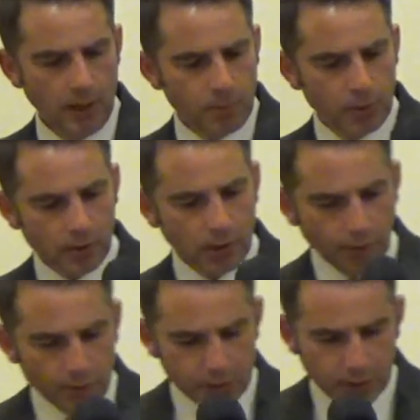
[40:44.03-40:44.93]

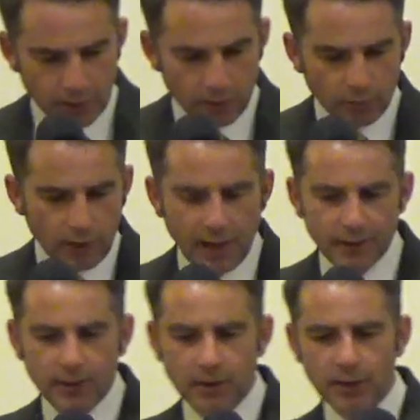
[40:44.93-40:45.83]
because in
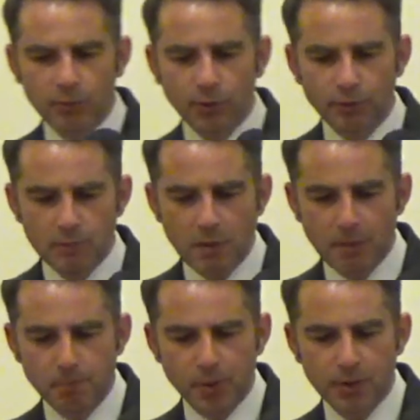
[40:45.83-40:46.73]
wrath he will
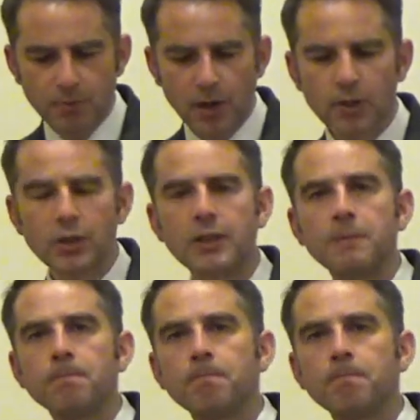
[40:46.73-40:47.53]
remember mercy.